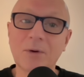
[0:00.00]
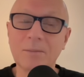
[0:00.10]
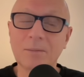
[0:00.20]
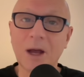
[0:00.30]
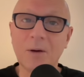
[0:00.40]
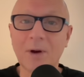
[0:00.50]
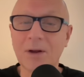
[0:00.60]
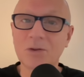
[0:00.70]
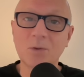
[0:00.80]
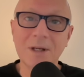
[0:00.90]
from
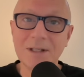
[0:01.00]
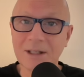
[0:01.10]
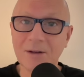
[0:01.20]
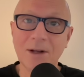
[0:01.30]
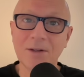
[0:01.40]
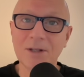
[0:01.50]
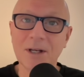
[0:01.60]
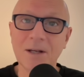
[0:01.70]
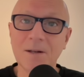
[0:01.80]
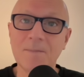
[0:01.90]
around
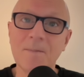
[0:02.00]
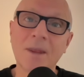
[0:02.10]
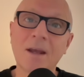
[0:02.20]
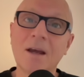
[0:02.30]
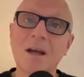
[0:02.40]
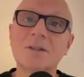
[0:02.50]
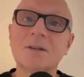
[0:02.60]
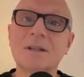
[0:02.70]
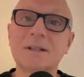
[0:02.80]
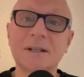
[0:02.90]
2019.
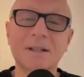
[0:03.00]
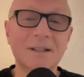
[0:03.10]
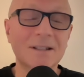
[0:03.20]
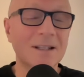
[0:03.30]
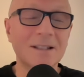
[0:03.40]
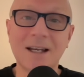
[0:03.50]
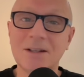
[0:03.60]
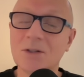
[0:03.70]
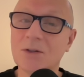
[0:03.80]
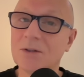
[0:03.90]
So these things
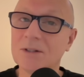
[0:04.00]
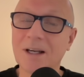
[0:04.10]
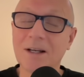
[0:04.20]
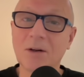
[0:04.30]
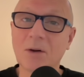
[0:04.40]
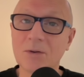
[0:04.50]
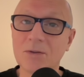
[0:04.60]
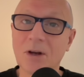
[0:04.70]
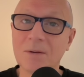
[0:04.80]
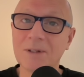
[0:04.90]
tend to take a long
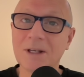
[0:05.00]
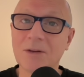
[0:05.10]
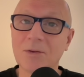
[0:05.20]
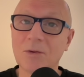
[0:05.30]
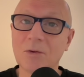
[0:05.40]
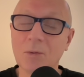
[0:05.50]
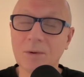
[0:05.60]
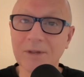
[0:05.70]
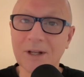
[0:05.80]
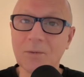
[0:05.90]
time to get through court.
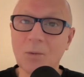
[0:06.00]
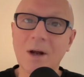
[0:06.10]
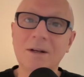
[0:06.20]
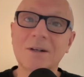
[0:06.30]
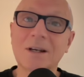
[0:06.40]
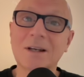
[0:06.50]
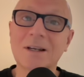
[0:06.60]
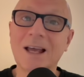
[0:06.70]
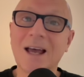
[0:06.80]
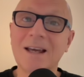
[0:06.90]
We've seen one
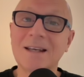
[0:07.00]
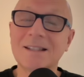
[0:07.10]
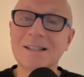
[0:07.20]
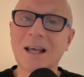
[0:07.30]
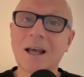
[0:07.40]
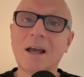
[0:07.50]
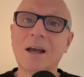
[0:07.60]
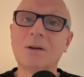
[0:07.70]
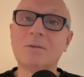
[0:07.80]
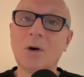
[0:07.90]
case
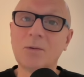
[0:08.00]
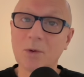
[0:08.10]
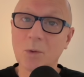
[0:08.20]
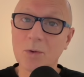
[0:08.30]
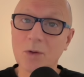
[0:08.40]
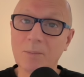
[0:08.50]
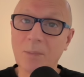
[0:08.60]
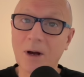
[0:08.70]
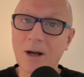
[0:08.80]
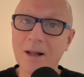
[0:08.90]
involving
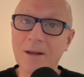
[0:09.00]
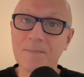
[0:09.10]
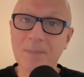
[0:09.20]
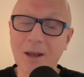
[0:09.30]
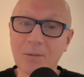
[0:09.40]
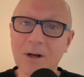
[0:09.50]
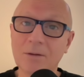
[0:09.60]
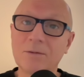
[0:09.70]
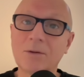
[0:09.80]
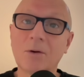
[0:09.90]
Autopilot, that one
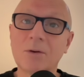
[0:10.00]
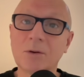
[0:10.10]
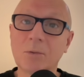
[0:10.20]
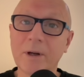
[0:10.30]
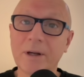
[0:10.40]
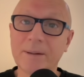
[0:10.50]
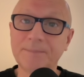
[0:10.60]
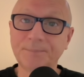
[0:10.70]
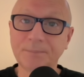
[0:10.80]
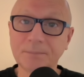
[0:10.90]
in Florida where